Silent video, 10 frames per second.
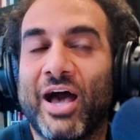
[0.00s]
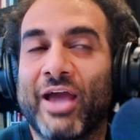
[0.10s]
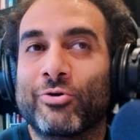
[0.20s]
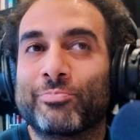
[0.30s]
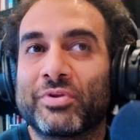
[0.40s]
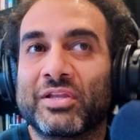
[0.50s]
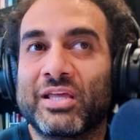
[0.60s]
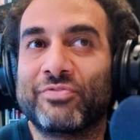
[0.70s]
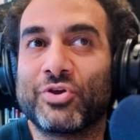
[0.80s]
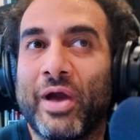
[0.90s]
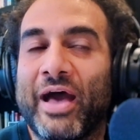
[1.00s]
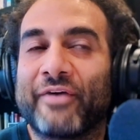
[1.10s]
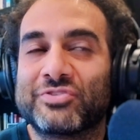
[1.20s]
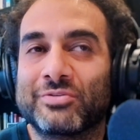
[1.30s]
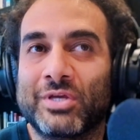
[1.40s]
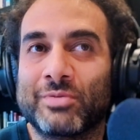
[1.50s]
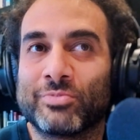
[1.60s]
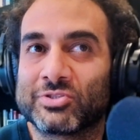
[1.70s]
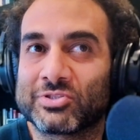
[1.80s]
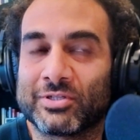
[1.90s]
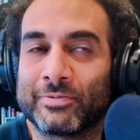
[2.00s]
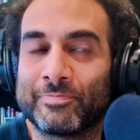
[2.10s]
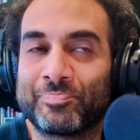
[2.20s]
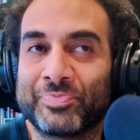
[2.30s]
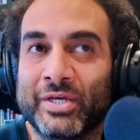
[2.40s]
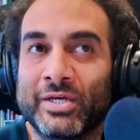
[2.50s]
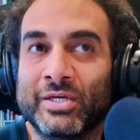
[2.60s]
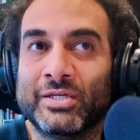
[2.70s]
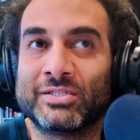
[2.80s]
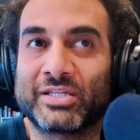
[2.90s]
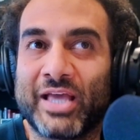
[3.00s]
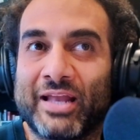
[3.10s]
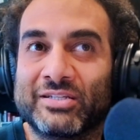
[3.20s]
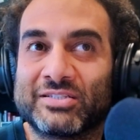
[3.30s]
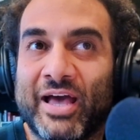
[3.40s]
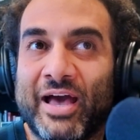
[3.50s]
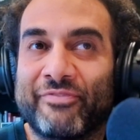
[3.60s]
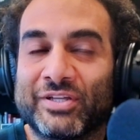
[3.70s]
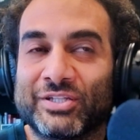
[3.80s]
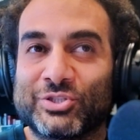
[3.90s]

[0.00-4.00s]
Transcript: I don't believe you have to be Muslim to get into heaven.